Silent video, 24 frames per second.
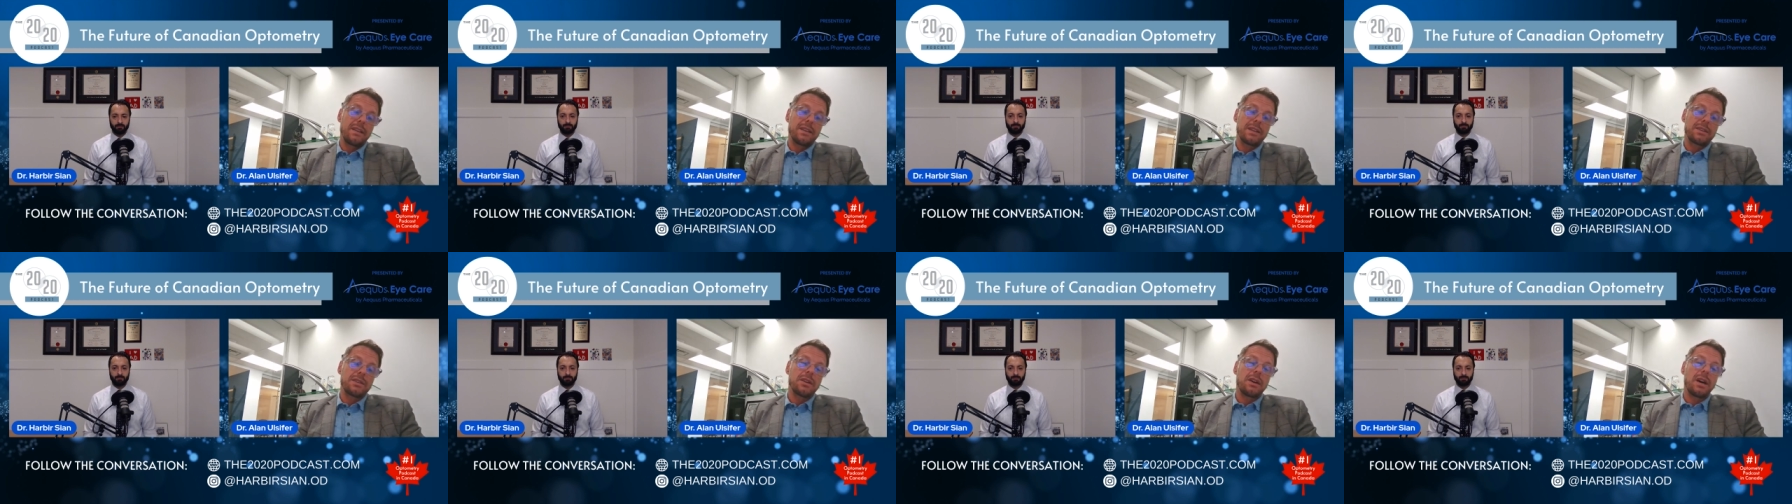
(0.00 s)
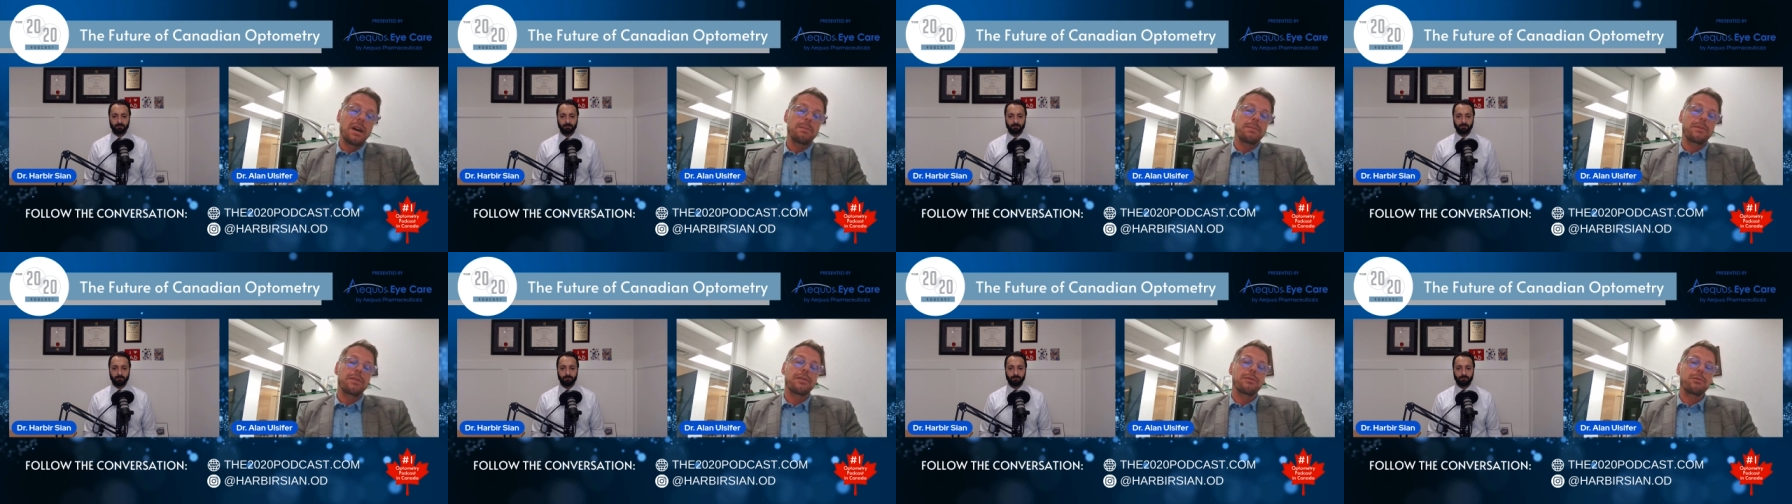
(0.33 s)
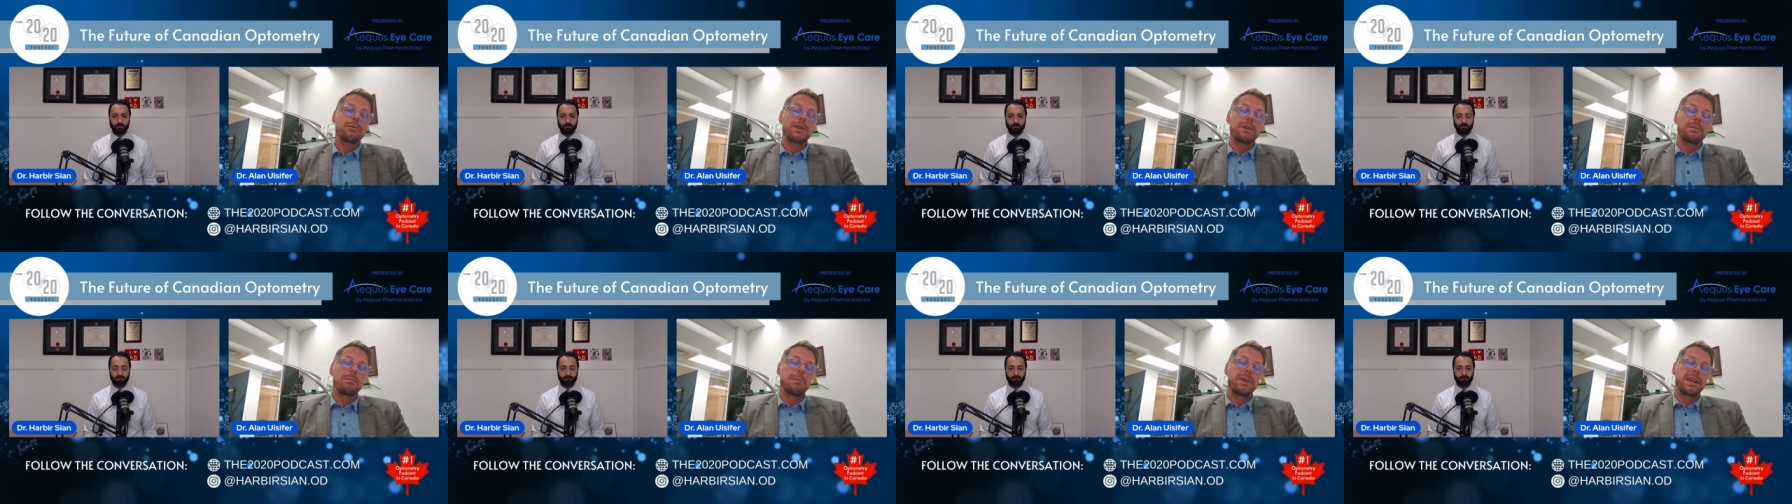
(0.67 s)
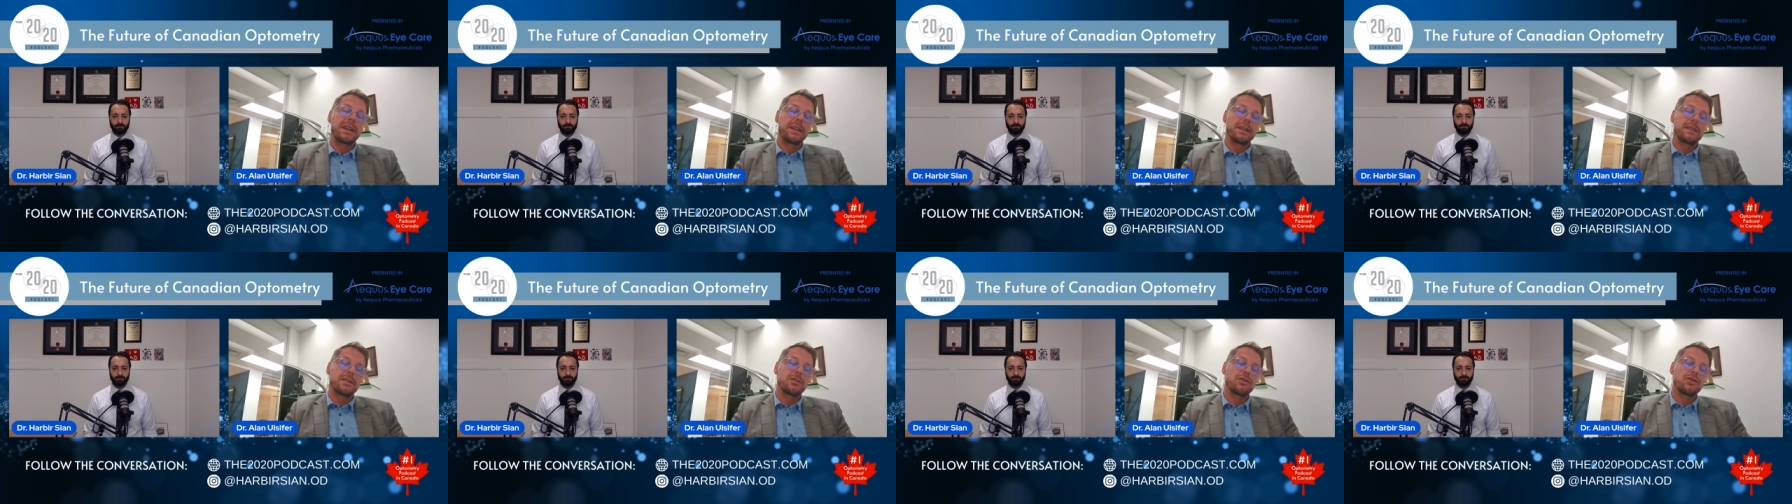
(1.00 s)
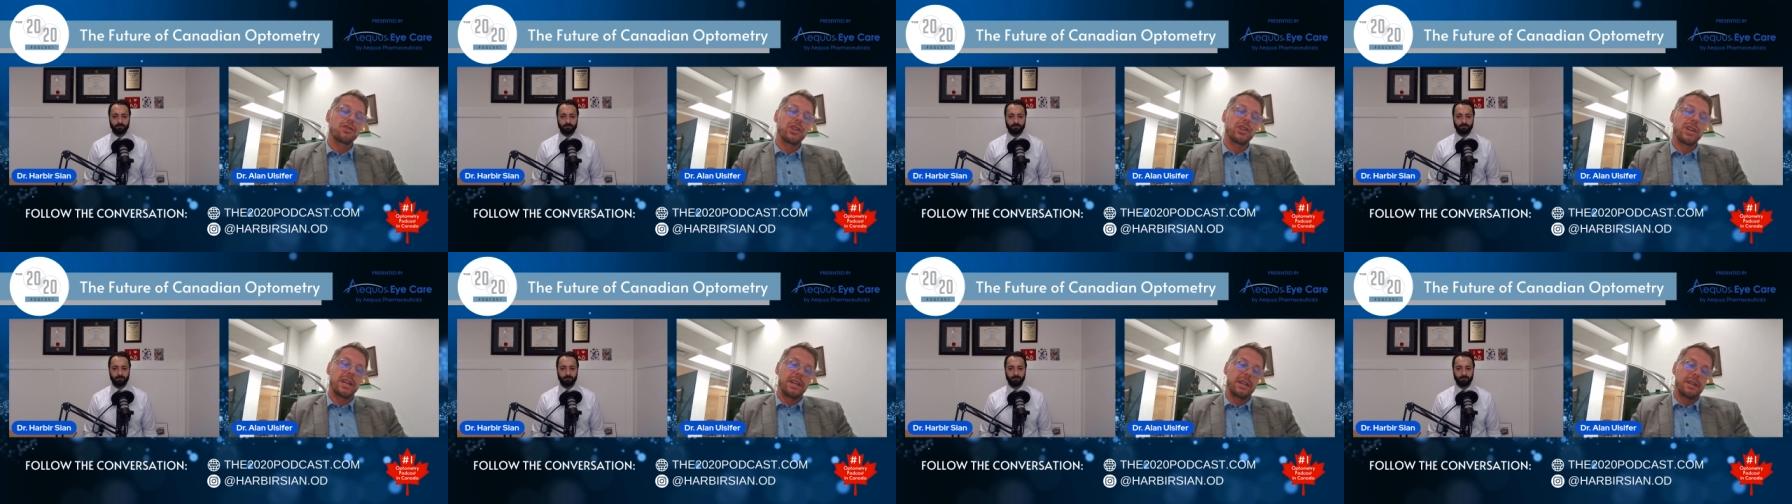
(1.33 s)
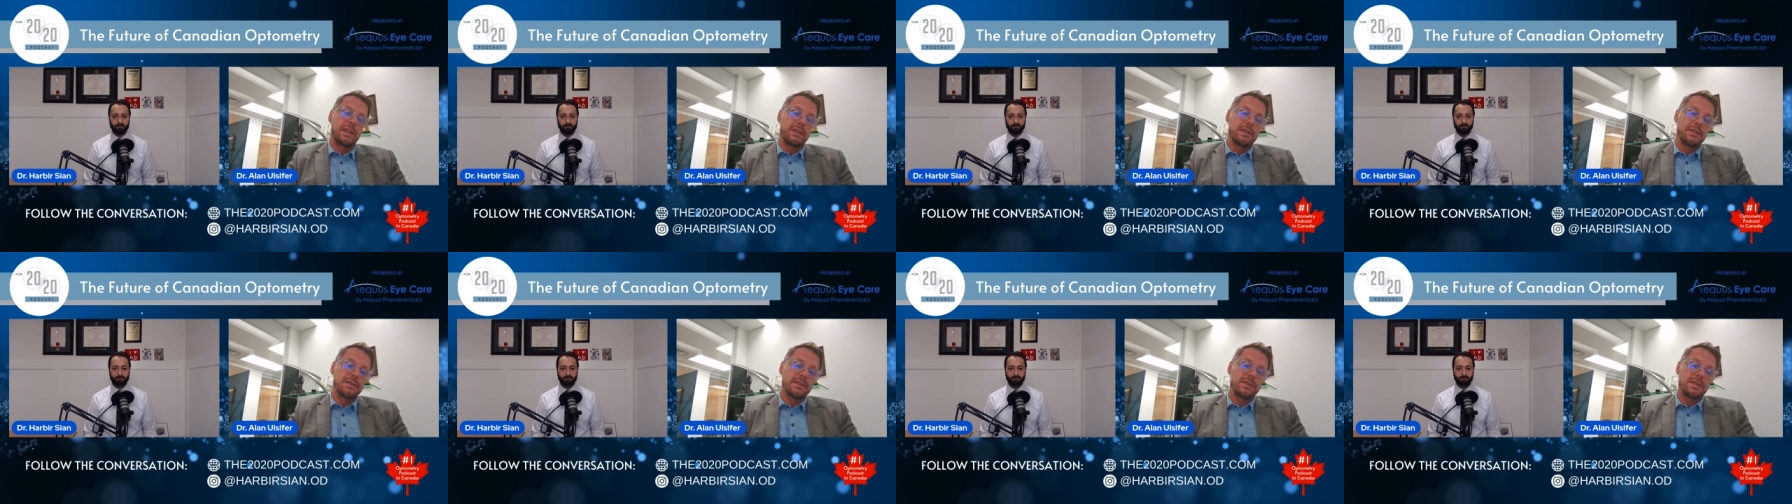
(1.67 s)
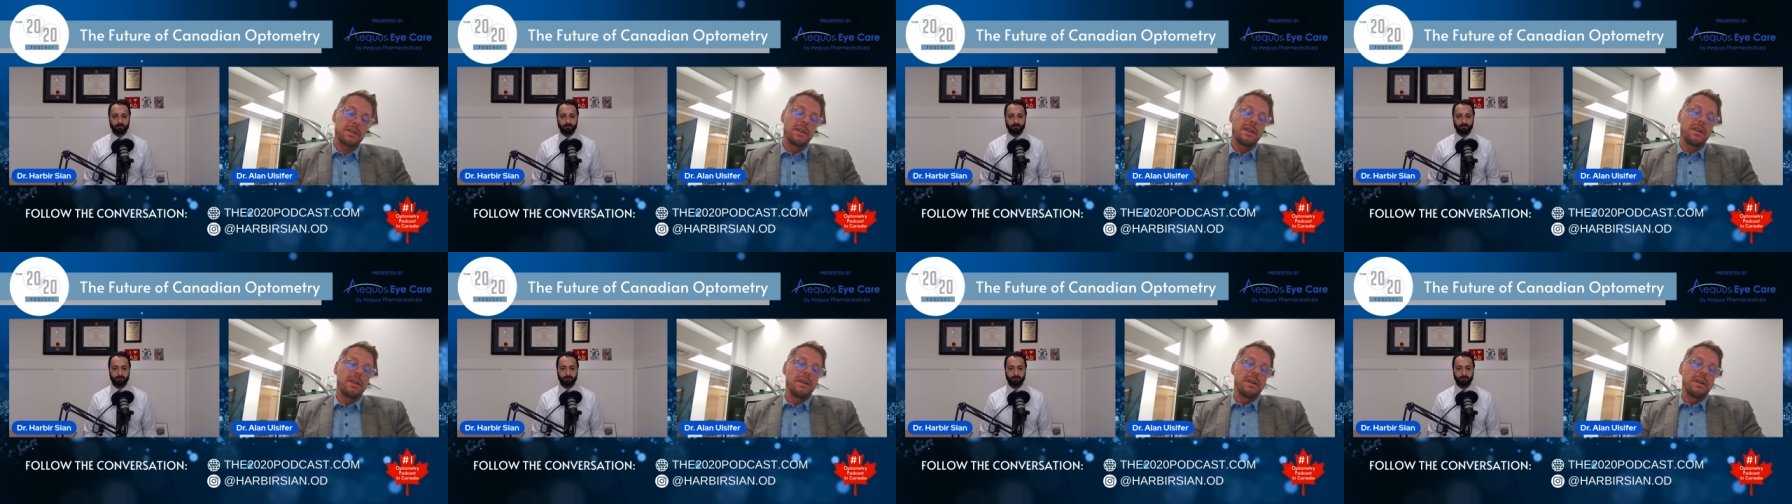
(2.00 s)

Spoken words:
the top three biggest chains